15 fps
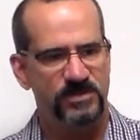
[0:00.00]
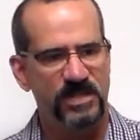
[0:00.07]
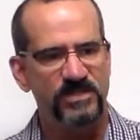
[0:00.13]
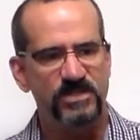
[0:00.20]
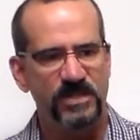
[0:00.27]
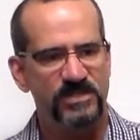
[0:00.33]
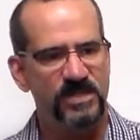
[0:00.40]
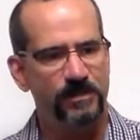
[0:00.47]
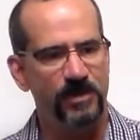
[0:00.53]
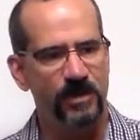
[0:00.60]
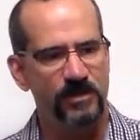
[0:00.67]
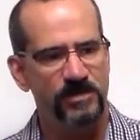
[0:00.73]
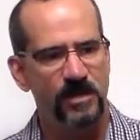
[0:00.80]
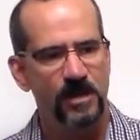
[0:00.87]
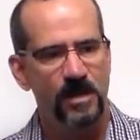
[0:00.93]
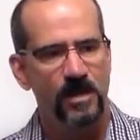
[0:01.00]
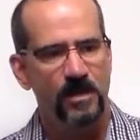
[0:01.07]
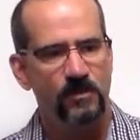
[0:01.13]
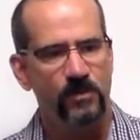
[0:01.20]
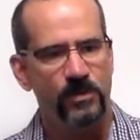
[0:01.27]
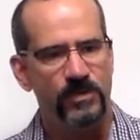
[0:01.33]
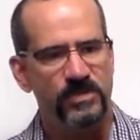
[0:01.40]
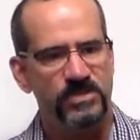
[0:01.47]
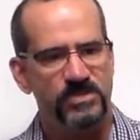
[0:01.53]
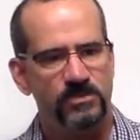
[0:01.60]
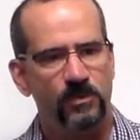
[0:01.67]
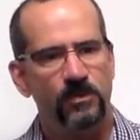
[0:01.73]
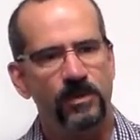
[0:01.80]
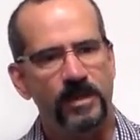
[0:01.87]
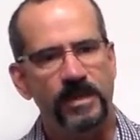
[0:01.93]
teaching seminars with a
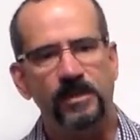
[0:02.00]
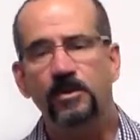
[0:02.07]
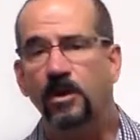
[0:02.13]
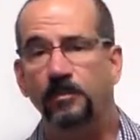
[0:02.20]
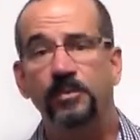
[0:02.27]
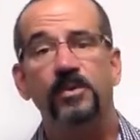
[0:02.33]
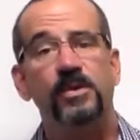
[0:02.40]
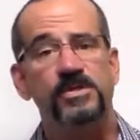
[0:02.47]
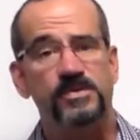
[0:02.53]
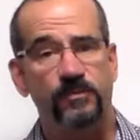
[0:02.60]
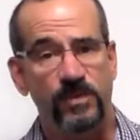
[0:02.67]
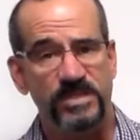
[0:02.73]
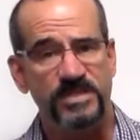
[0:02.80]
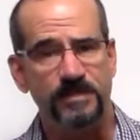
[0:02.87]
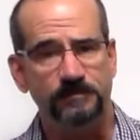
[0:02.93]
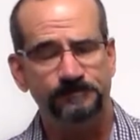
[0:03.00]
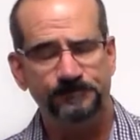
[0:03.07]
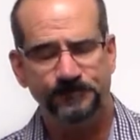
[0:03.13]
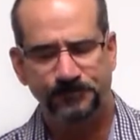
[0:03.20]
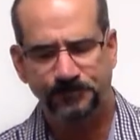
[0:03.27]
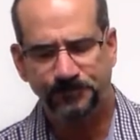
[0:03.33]
story he called Pearls of Wisdom.